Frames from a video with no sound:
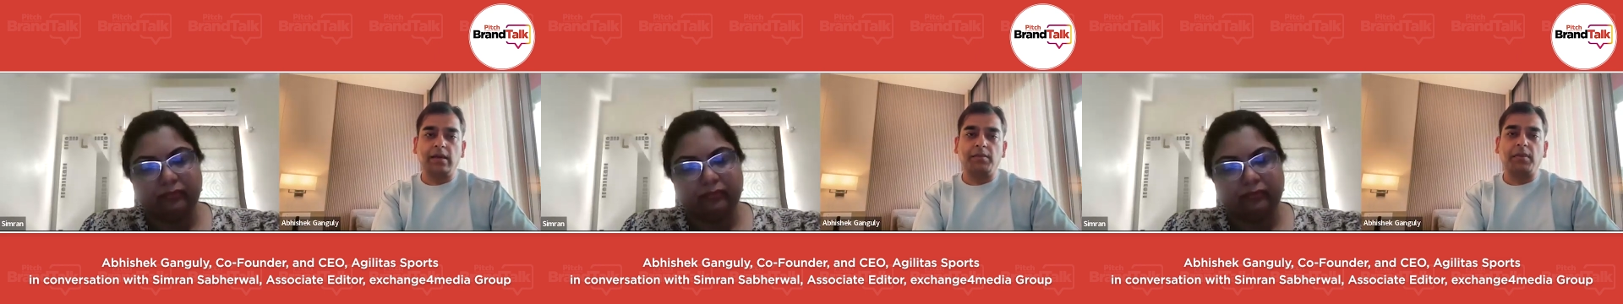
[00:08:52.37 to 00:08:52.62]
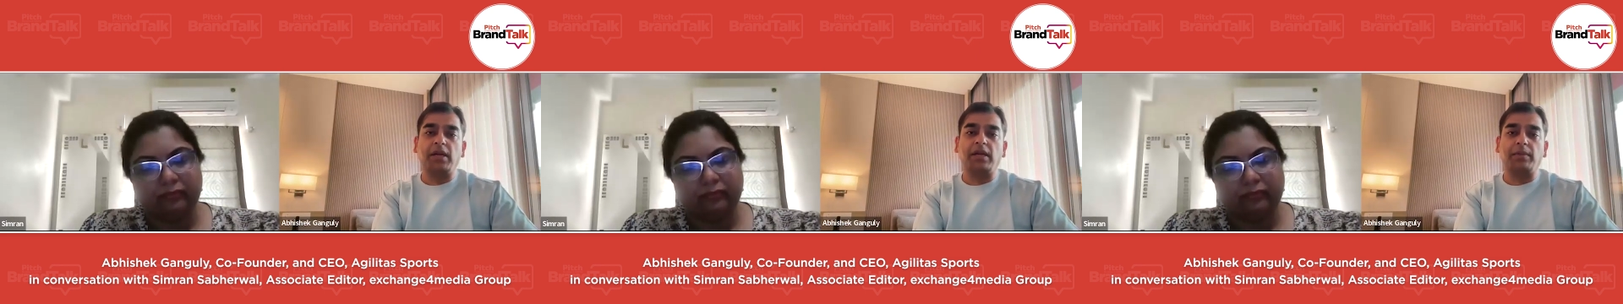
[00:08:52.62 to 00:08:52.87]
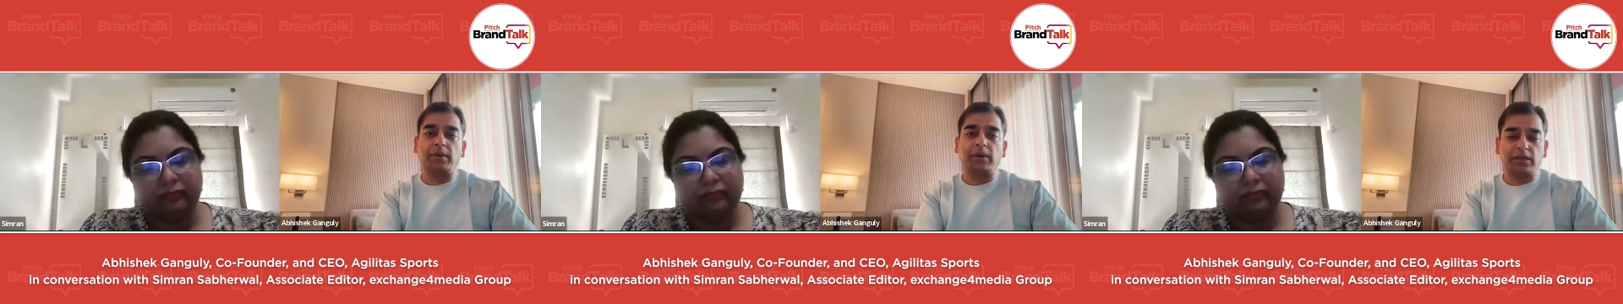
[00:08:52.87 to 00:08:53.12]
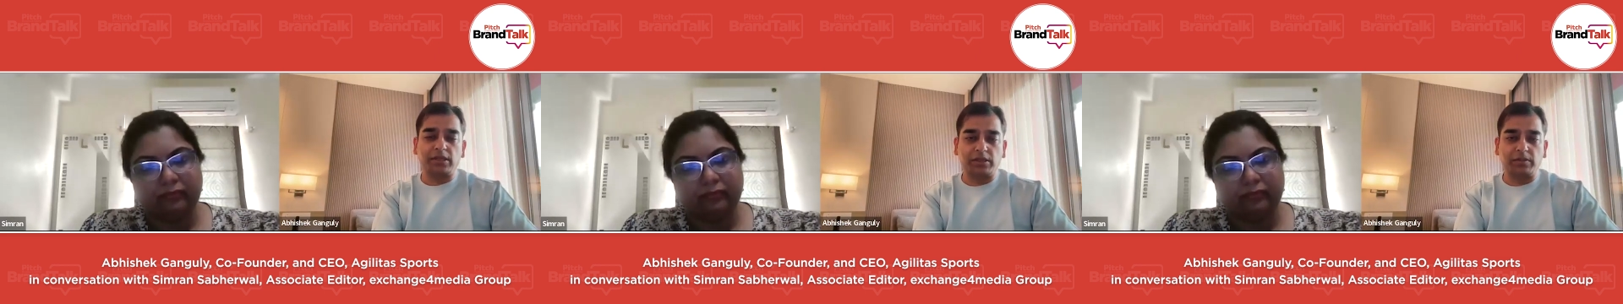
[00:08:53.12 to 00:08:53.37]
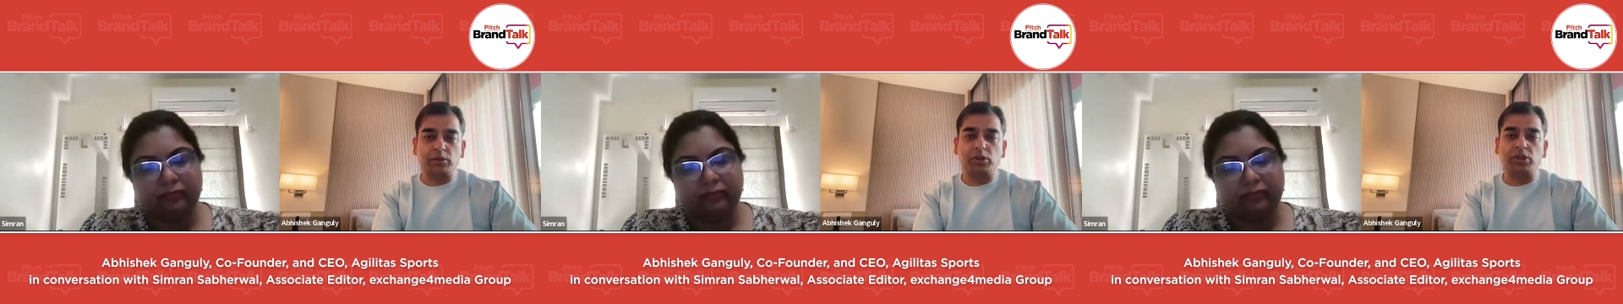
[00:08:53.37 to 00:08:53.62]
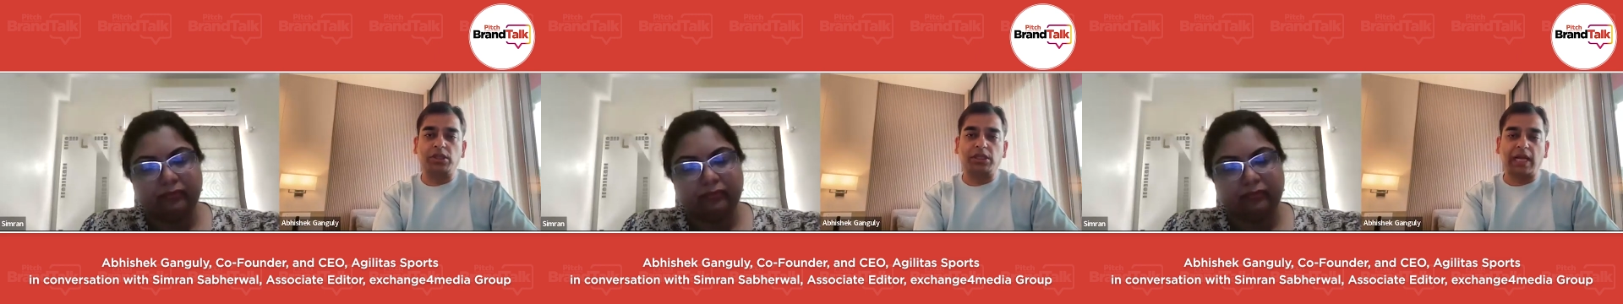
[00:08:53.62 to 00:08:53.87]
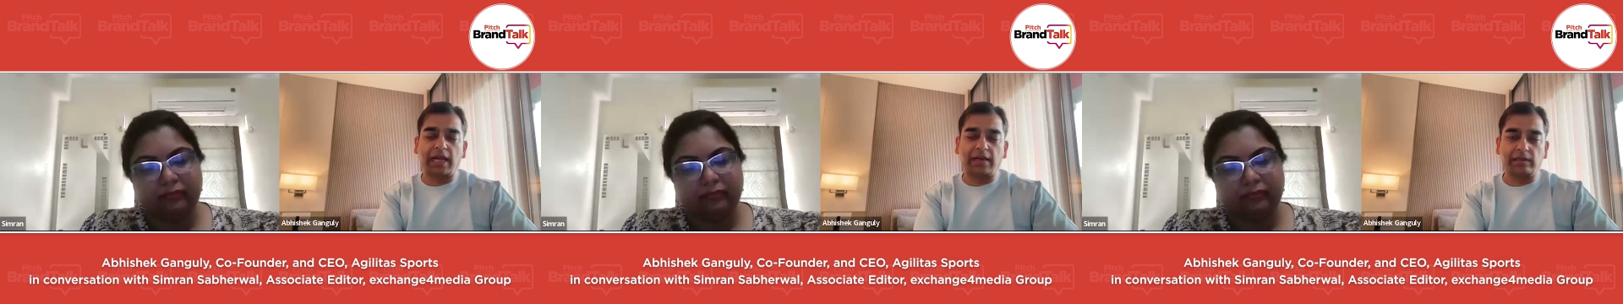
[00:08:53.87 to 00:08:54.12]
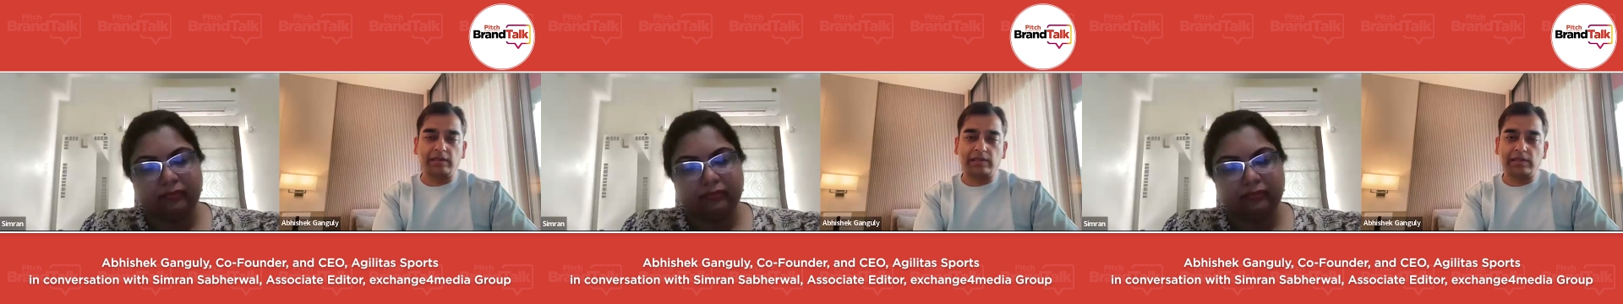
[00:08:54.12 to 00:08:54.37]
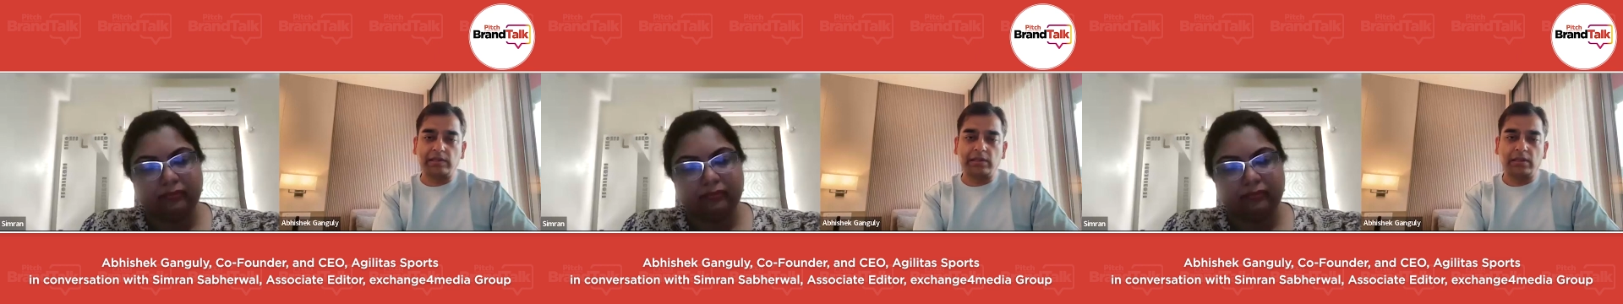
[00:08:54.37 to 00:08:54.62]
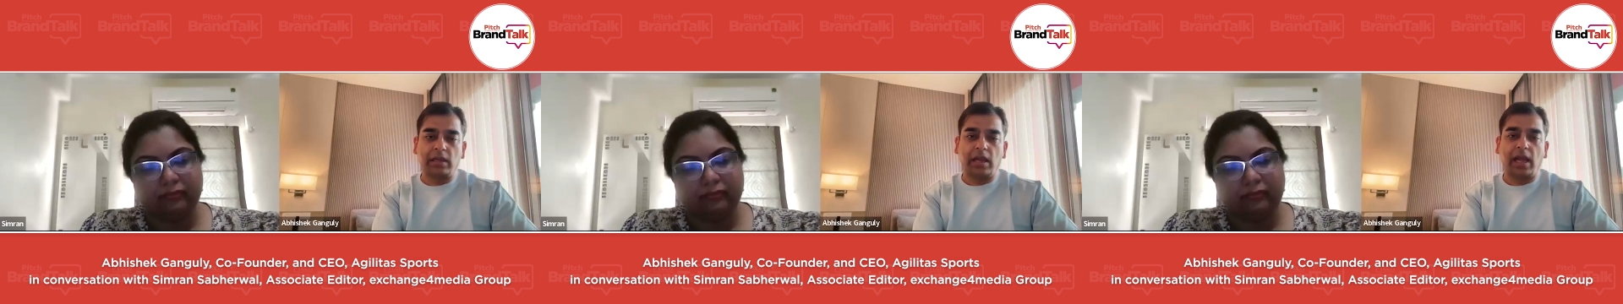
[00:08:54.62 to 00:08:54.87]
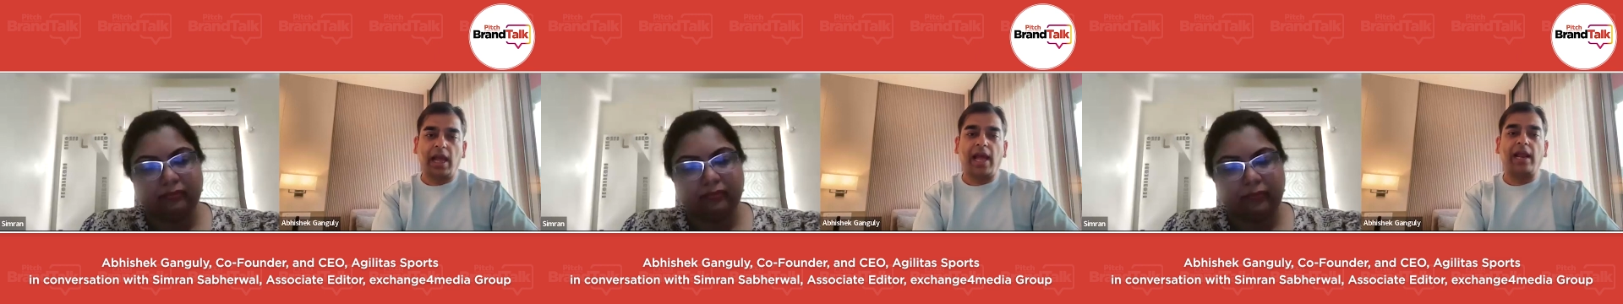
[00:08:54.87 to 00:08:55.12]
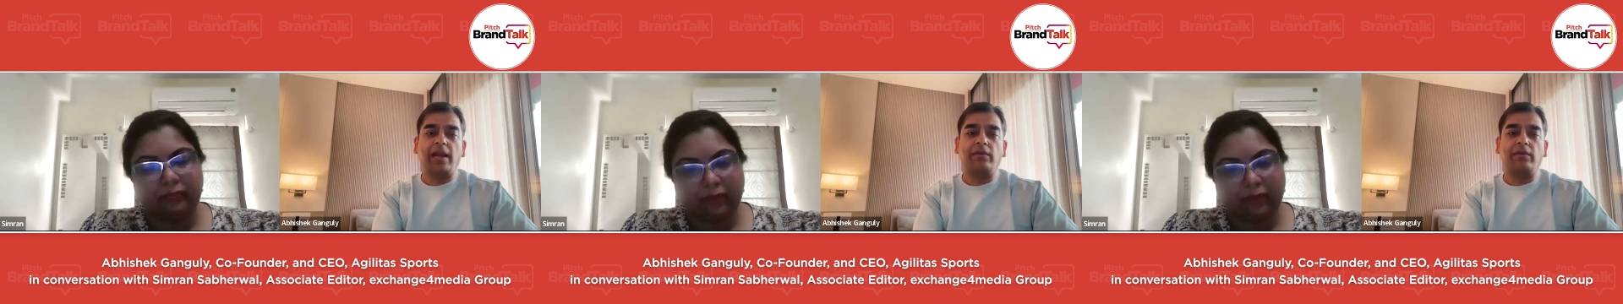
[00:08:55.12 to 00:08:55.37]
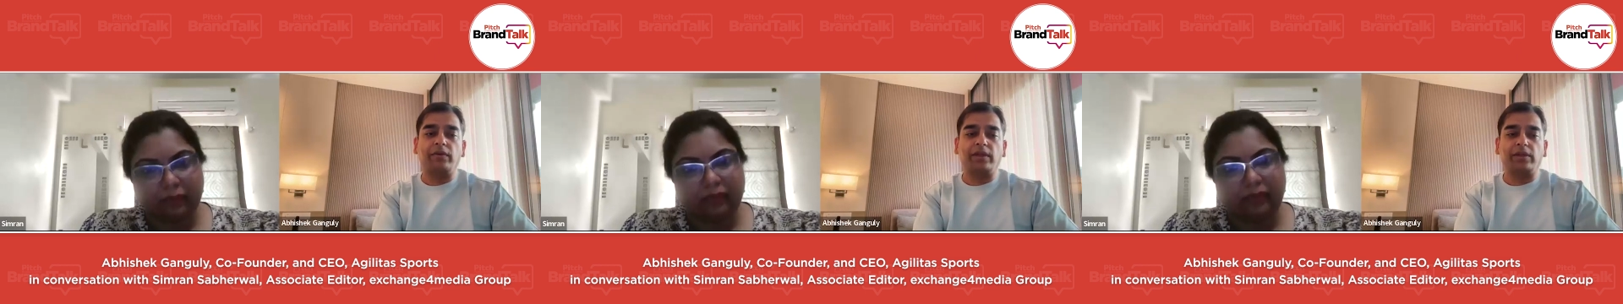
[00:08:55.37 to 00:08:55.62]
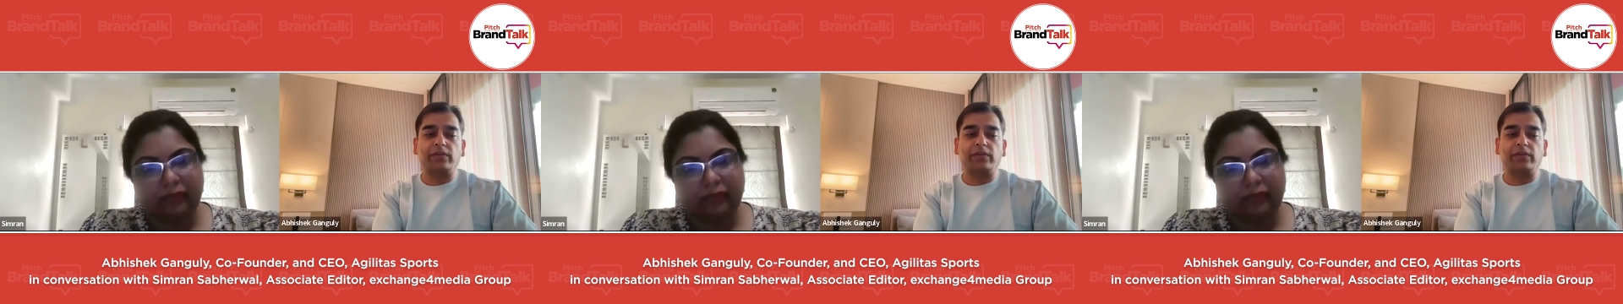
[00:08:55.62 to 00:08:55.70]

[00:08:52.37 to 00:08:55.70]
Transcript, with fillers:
Speaker 1: multiple distribution channels, and with